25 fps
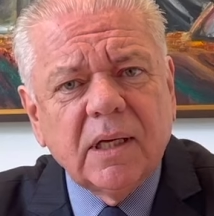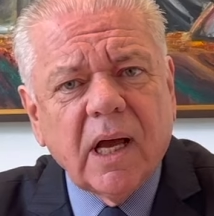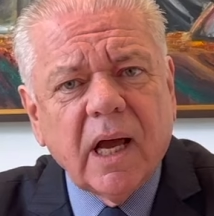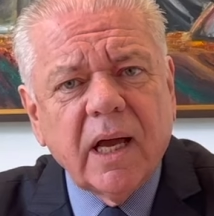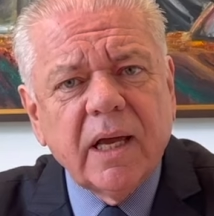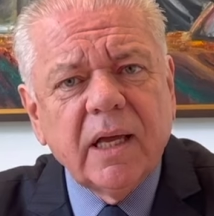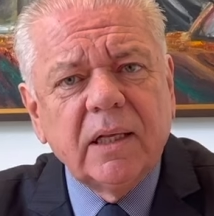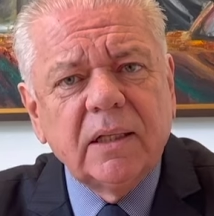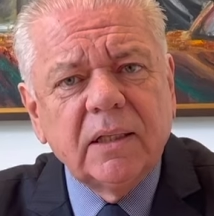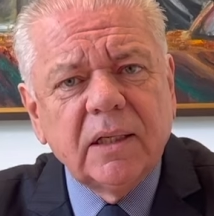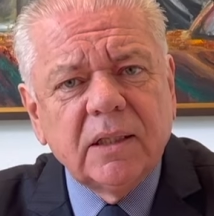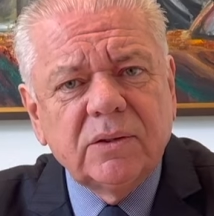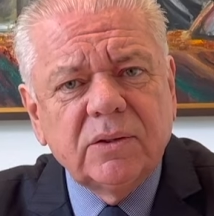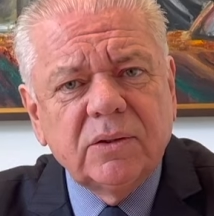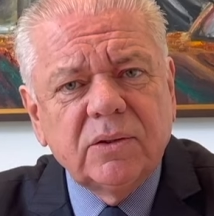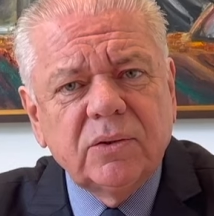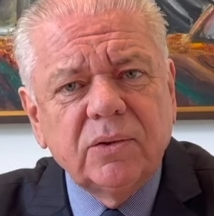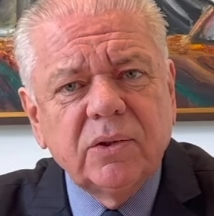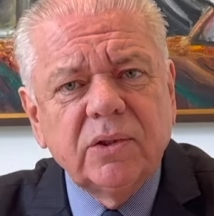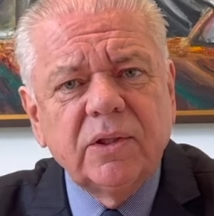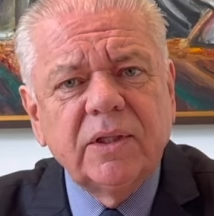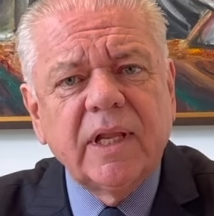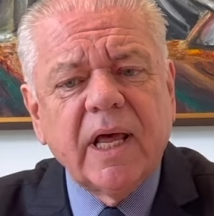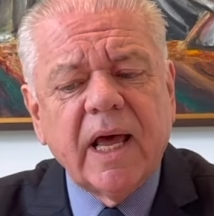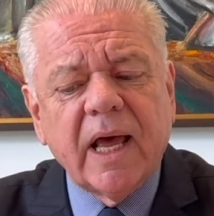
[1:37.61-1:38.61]
I
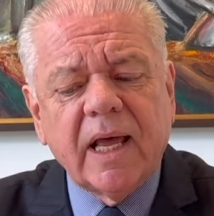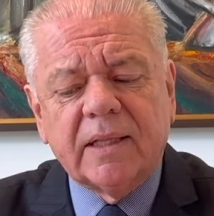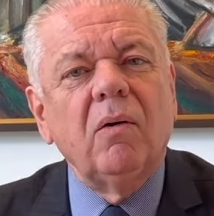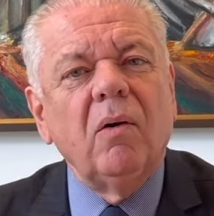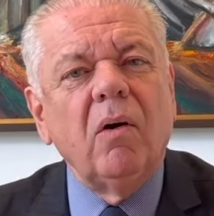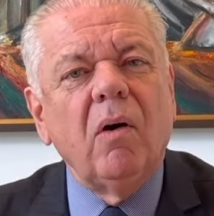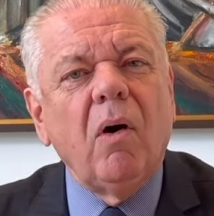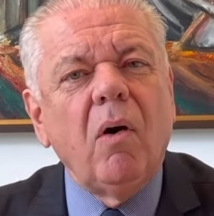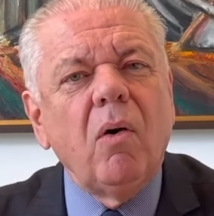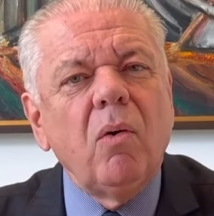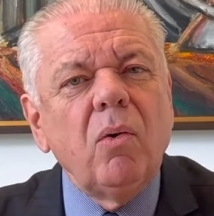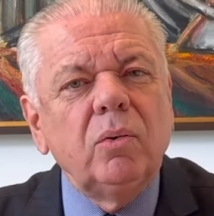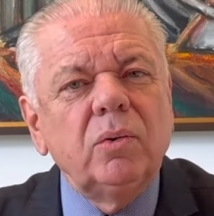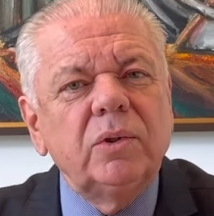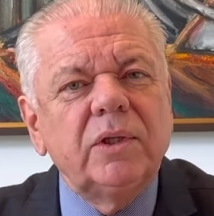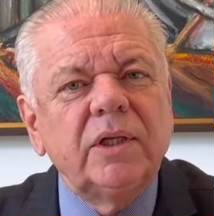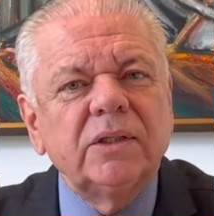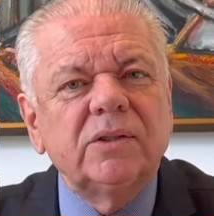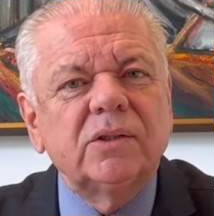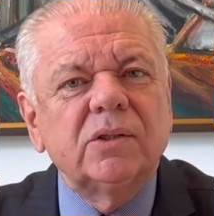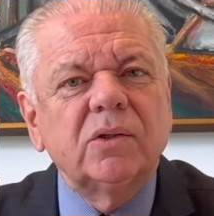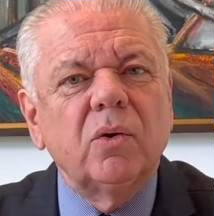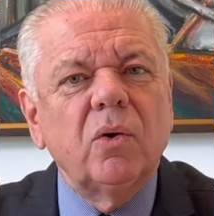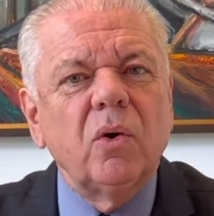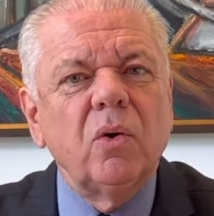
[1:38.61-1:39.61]
understood that all
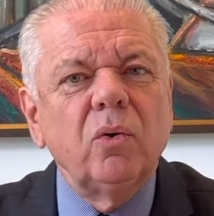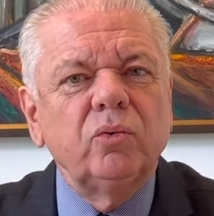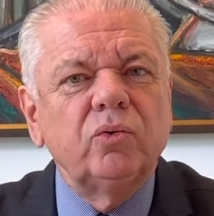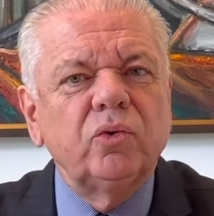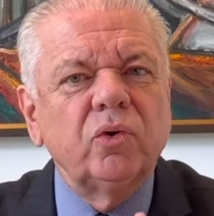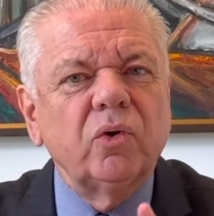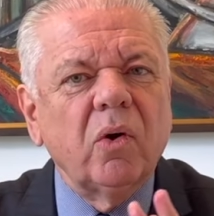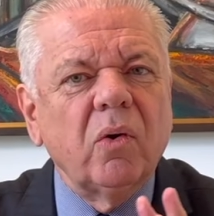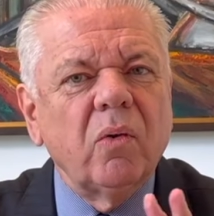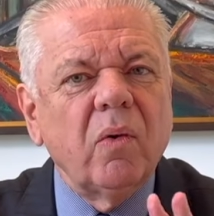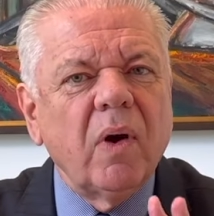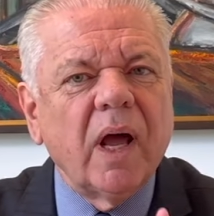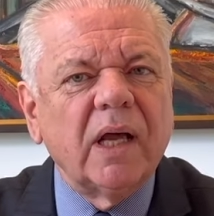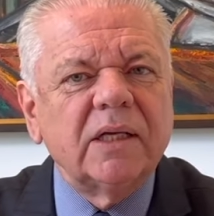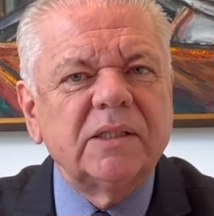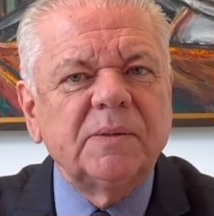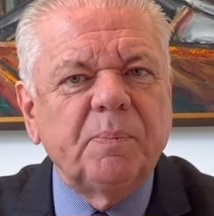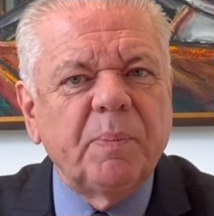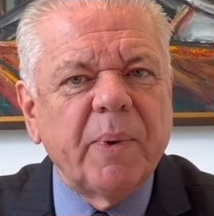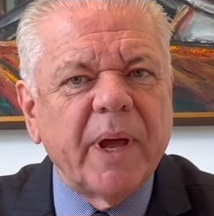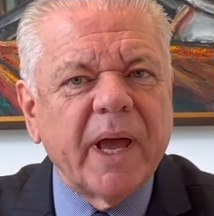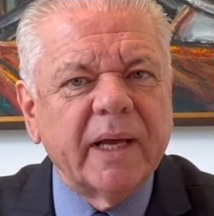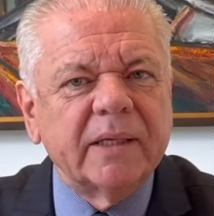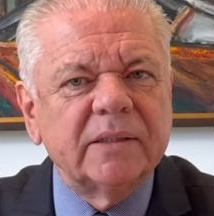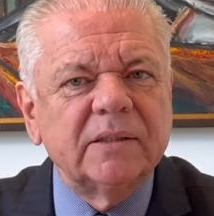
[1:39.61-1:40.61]
these cultural
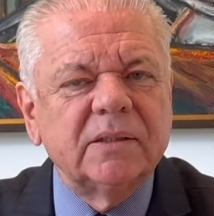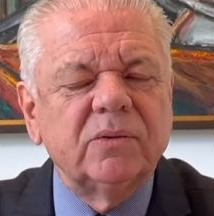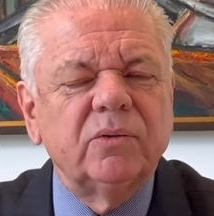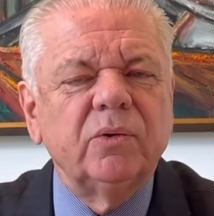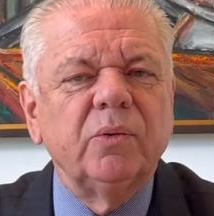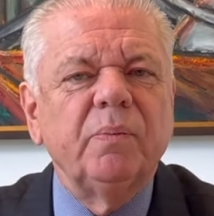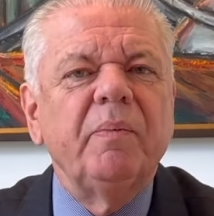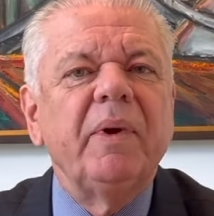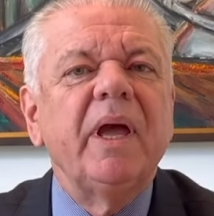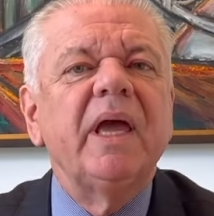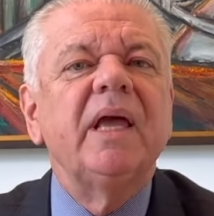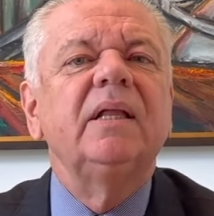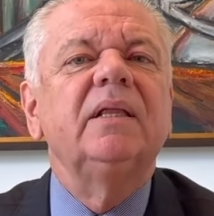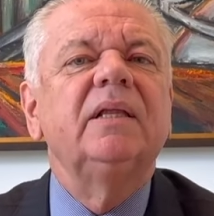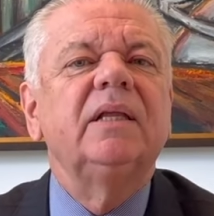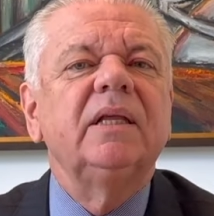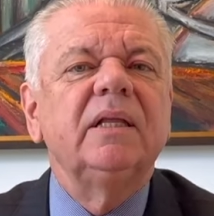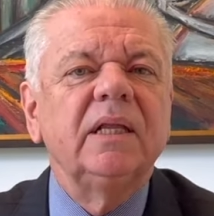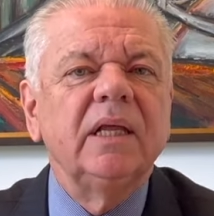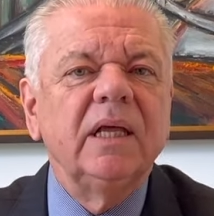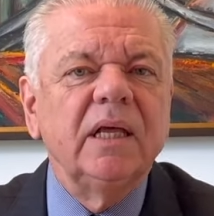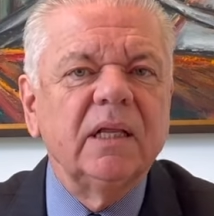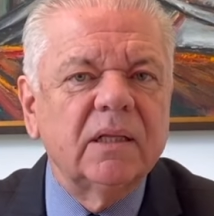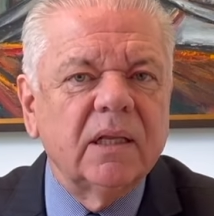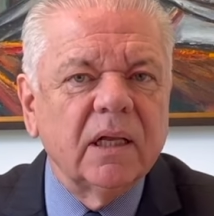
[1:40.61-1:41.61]
aspects do Made
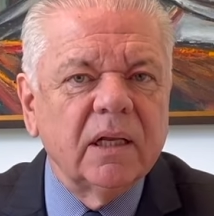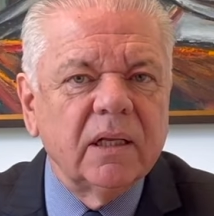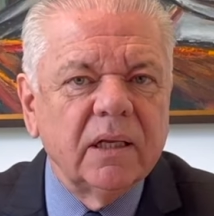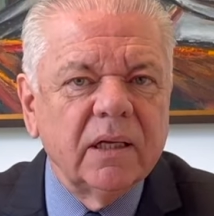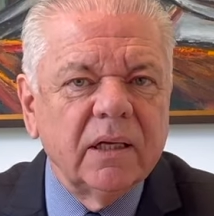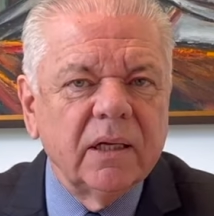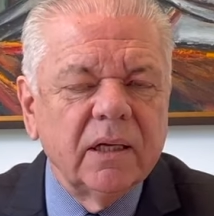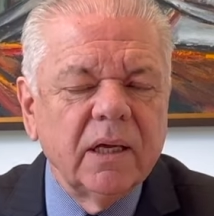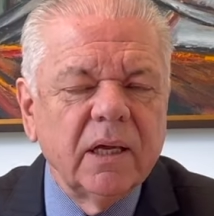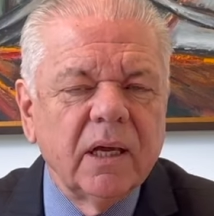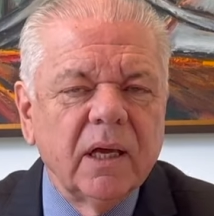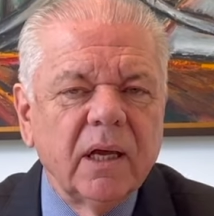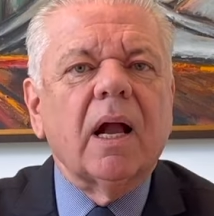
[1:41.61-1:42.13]
in Italy